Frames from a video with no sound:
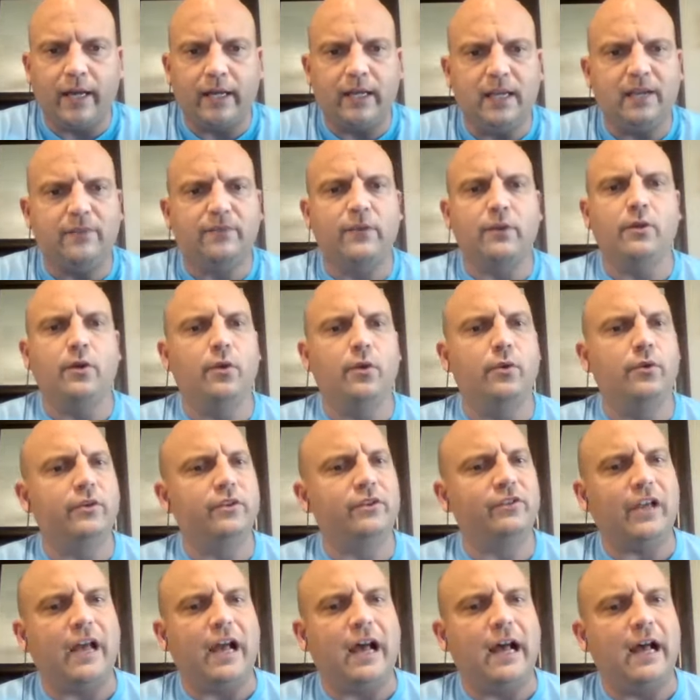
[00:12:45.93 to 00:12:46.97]
even though this
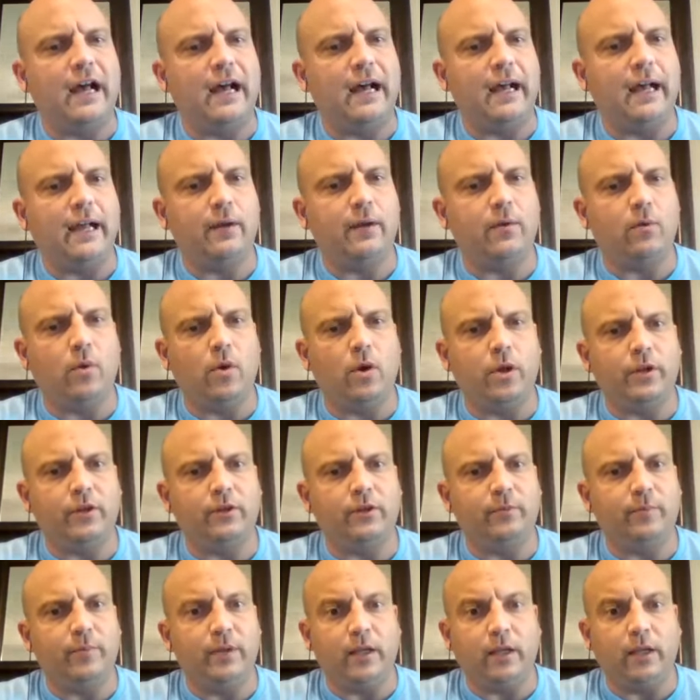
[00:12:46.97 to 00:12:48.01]
guy was
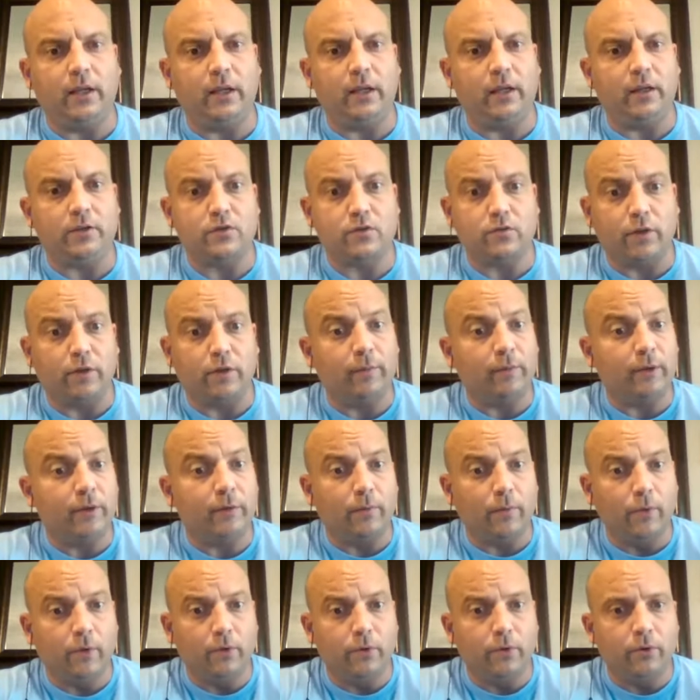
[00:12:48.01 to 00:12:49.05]
being extremely
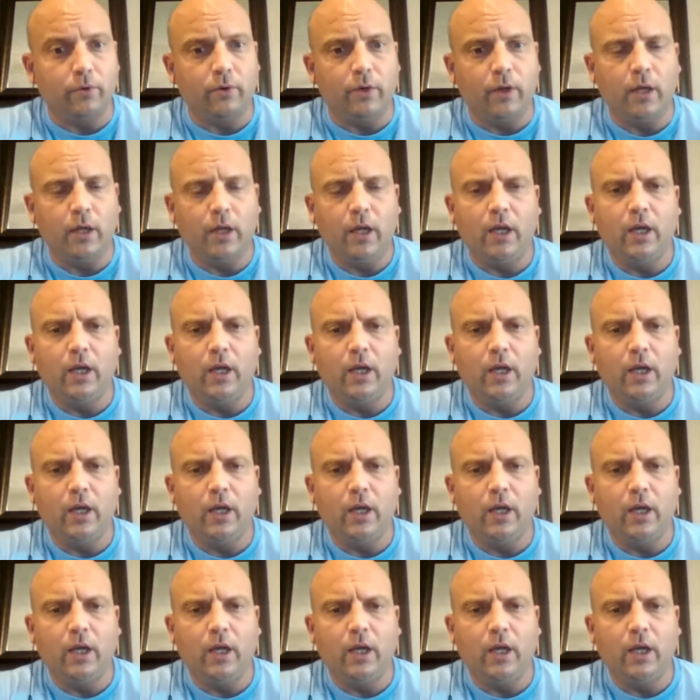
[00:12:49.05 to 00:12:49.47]
rude